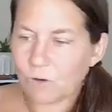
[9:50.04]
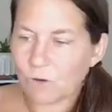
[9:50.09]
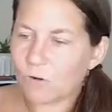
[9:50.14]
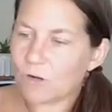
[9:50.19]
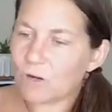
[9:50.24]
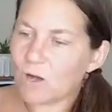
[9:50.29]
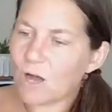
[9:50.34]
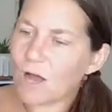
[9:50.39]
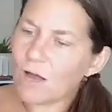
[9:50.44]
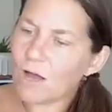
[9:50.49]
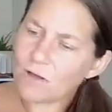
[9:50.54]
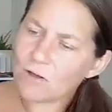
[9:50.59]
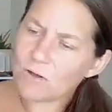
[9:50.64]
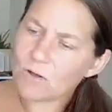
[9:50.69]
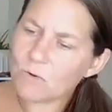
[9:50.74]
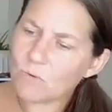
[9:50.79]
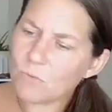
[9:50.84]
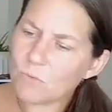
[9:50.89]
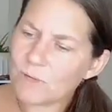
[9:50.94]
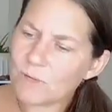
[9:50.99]
Or,
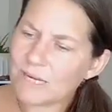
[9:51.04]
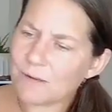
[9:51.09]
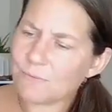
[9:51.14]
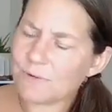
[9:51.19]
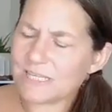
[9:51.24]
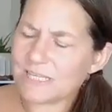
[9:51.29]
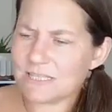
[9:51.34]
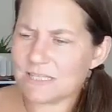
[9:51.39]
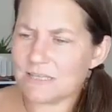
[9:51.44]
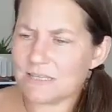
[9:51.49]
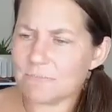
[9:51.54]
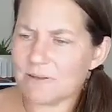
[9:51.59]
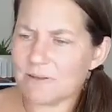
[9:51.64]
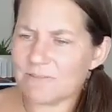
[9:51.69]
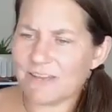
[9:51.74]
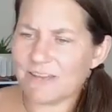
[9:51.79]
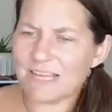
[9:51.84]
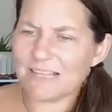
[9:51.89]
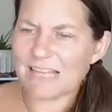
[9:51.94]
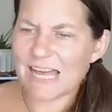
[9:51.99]
oh, when I went to the
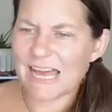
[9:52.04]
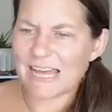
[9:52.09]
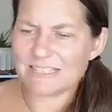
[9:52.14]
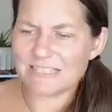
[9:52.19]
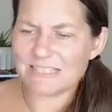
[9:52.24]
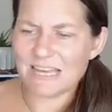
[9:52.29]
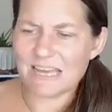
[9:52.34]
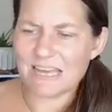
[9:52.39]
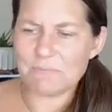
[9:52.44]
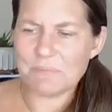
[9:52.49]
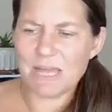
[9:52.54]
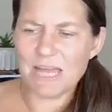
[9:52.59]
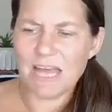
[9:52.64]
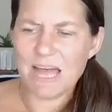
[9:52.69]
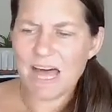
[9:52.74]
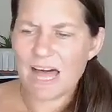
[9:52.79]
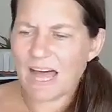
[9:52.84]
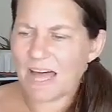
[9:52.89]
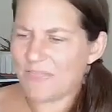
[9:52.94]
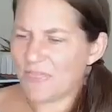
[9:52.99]
buffet last time,
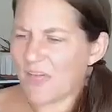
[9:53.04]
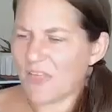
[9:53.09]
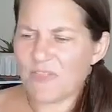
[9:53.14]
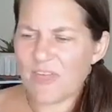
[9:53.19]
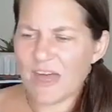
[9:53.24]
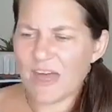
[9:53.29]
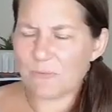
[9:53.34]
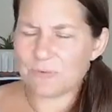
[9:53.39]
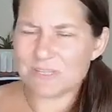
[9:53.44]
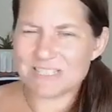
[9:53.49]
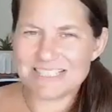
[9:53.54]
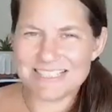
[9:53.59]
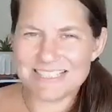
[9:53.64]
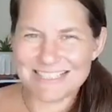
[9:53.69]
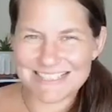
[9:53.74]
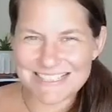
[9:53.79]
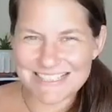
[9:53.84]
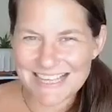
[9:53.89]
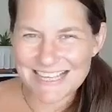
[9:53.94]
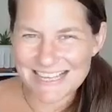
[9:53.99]
I thought that was
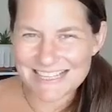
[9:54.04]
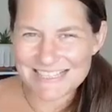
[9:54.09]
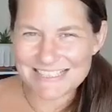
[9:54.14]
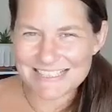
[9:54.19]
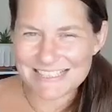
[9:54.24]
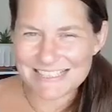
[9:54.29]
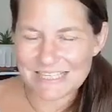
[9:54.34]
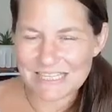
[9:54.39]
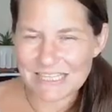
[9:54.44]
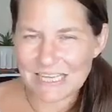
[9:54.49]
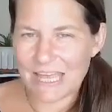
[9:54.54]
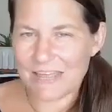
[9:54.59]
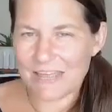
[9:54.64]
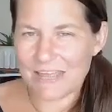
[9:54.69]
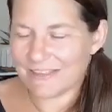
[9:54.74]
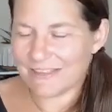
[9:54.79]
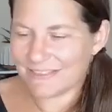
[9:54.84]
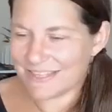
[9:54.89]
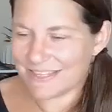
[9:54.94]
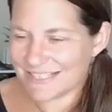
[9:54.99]
disgusting. And
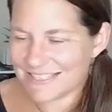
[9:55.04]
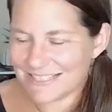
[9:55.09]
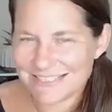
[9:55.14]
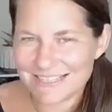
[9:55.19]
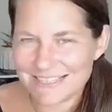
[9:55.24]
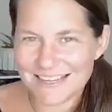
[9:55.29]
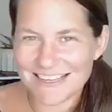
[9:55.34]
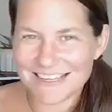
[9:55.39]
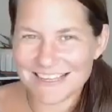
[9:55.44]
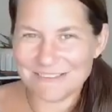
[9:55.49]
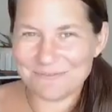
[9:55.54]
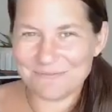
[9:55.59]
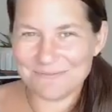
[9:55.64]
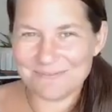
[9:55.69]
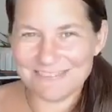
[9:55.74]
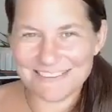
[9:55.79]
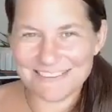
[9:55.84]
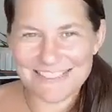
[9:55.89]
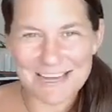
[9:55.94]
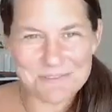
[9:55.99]
then this time,
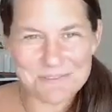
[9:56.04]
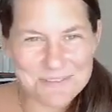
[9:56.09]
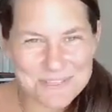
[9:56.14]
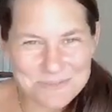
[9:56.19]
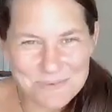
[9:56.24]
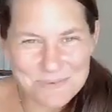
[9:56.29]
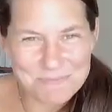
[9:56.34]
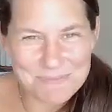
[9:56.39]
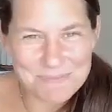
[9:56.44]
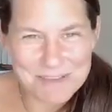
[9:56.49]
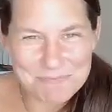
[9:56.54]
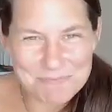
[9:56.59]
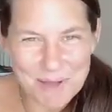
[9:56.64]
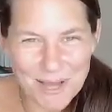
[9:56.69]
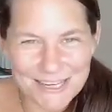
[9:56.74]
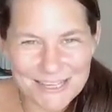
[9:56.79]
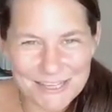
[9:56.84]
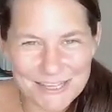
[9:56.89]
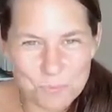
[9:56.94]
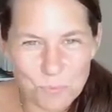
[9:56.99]
that was what my
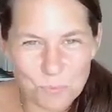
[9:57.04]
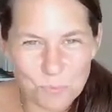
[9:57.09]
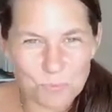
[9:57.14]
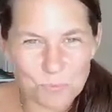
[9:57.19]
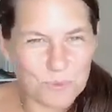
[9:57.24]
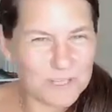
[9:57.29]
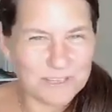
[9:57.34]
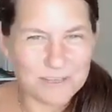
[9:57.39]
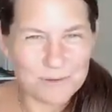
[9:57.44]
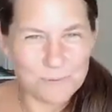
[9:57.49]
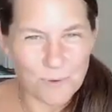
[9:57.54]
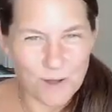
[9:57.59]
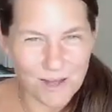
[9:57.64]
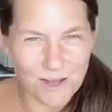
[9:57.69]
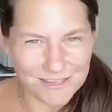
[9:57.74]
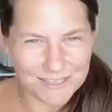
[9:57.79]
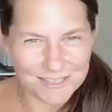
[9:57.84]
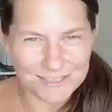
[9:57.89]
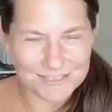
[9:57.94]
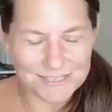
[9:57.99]
body really
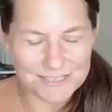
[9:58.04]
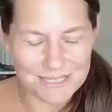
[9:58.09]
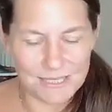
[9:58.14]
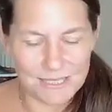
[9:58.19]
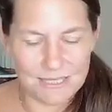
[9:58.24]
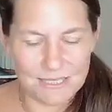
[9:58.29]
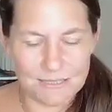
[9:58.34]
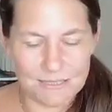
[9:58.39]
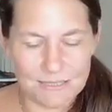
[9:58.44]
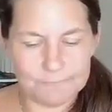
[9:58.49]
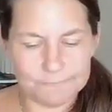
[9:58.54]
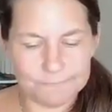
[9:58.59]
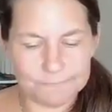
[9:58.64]
wanted to eat.